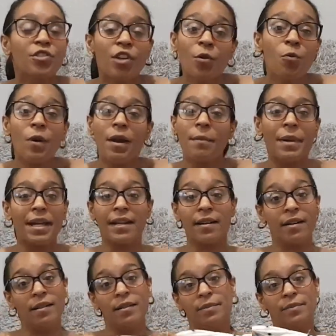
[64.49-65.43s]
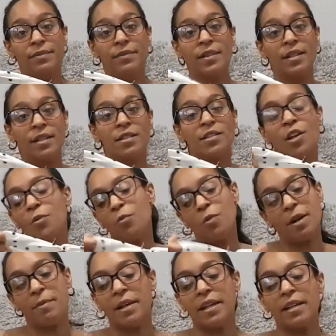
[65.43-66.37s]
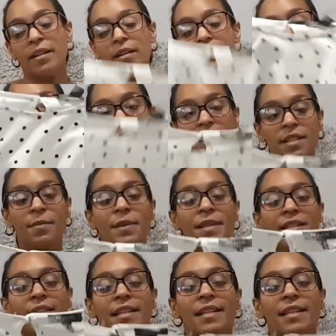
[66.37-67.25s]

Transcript: don't wear makeup don't wear makeup. It's a bit